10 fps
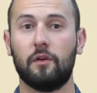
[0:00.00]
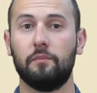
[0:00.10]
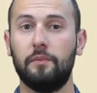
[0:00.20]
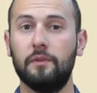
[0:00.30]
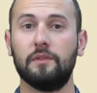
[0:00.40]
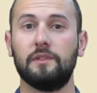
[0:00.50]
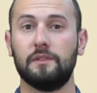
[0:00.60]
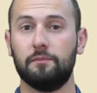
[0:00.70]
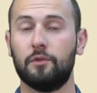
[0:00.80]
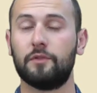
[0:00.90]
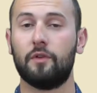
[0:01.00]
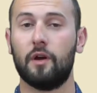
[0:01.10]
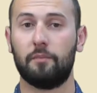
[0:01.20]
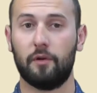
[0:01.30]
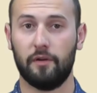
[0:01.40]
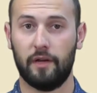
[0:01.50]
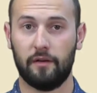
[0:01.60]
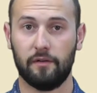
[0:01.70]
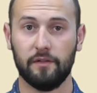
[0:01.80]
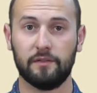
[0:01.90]
on buildings in bushfire-prone
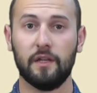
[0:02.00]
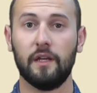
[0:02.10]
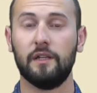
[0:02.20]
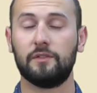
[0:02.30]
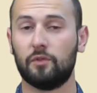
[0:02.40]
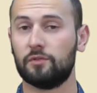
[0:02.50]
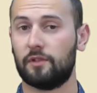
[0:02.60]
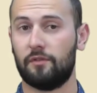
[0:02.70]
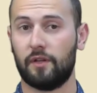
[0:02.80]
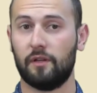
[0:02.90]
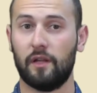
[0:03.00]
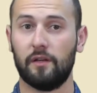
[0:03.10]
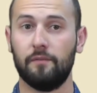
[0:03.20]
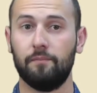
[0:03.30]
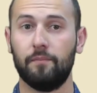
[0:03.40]
areas is also regulated,